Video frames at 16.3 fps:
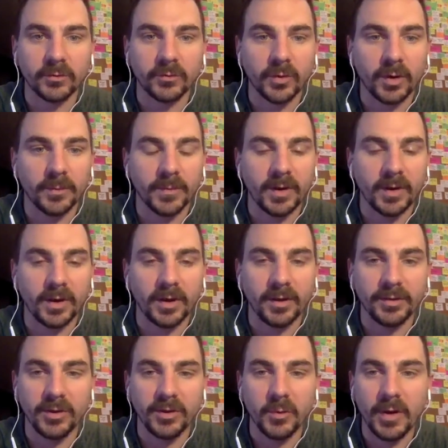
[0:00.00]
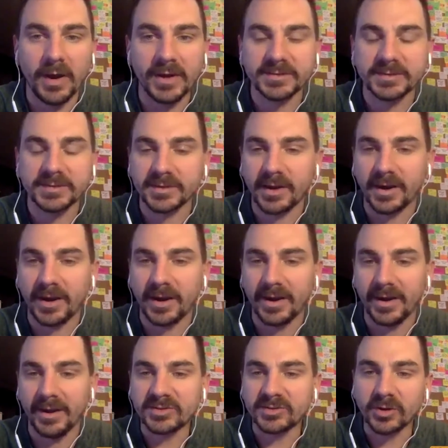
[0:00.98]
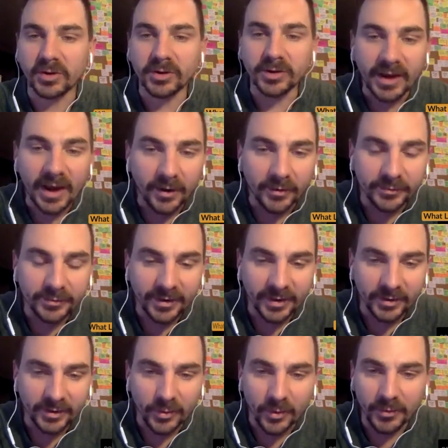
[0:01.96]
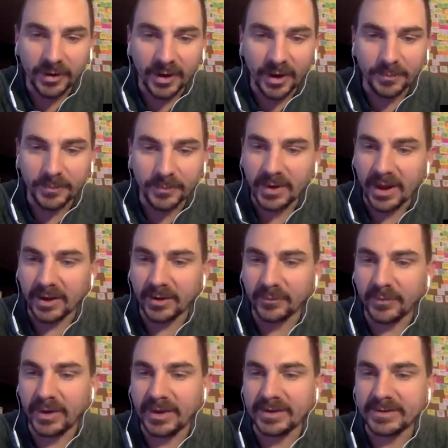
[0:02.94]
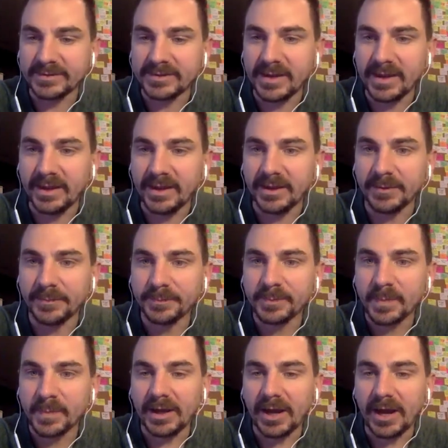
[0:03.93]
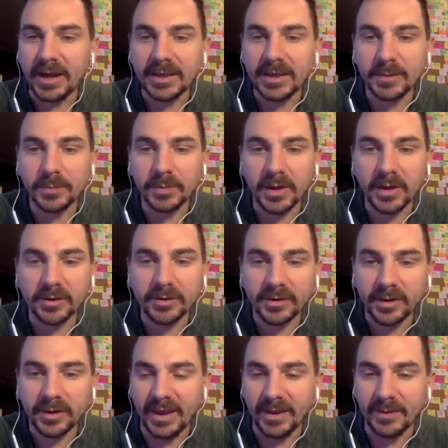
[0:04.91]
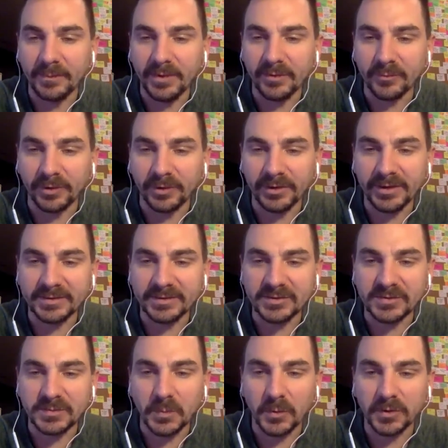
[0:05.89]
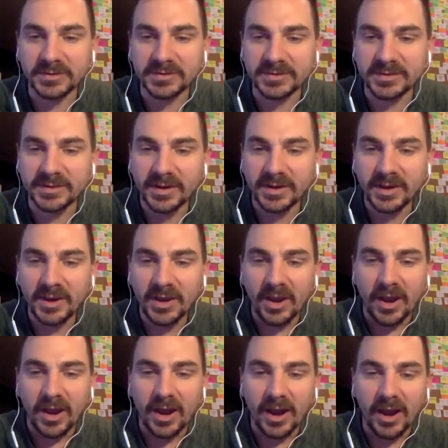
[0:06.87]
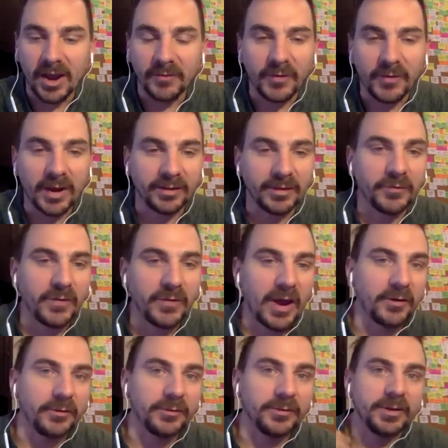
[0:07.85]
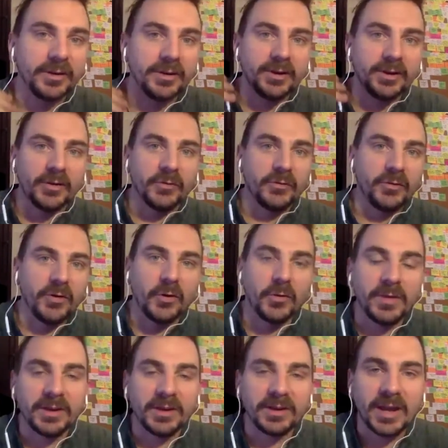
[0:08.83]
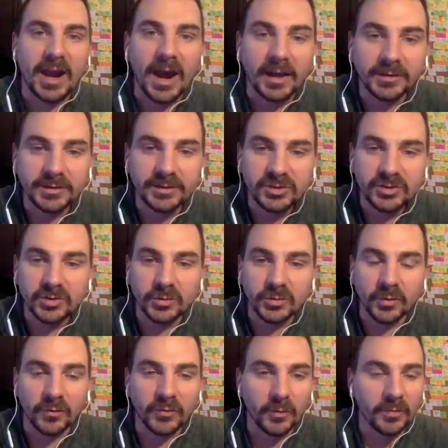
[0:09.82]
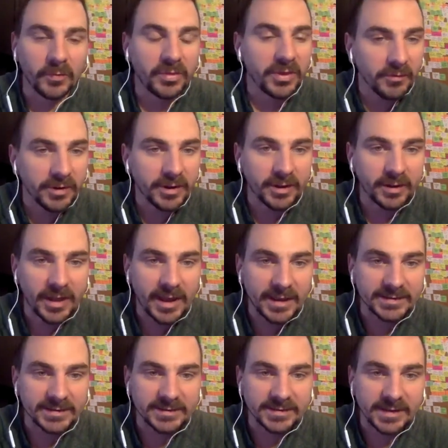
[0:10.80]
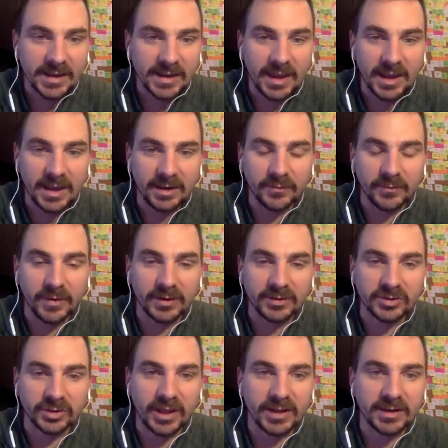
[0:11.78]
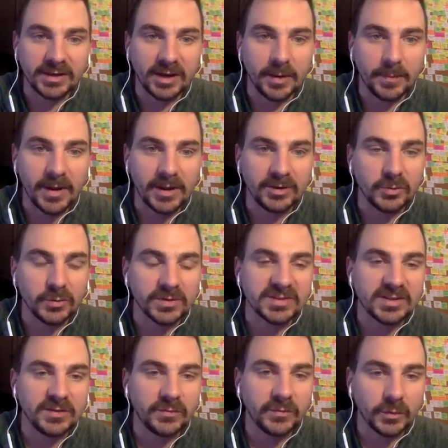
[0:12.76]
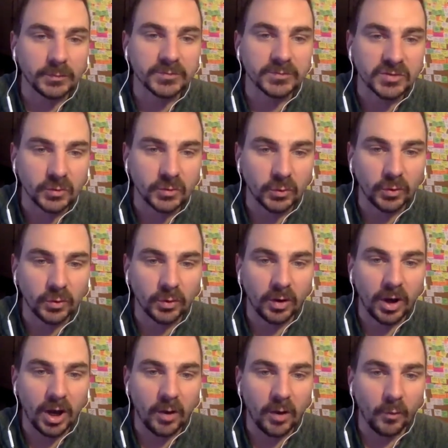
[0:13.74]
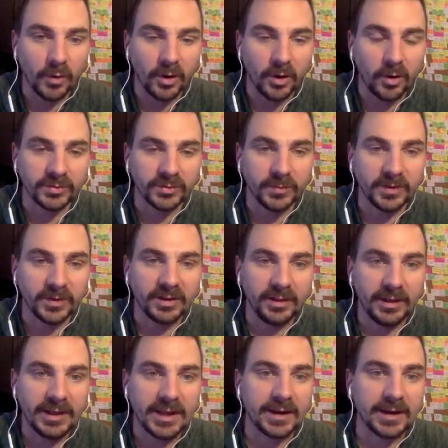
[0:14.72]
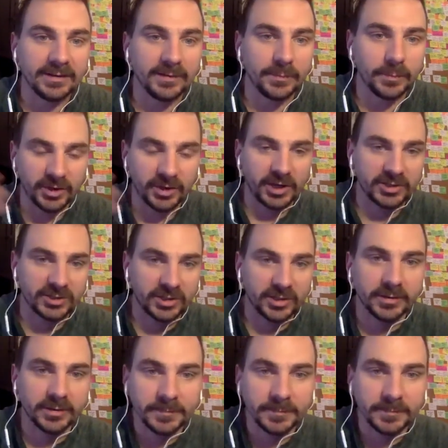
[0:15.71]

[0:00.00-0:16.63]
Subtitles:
from the US. I started out growing up kind of as a hockey player and being really into sports. I finally found film in college through a film theory class and eventually ended up at USC Film School, where I ultimately got into production.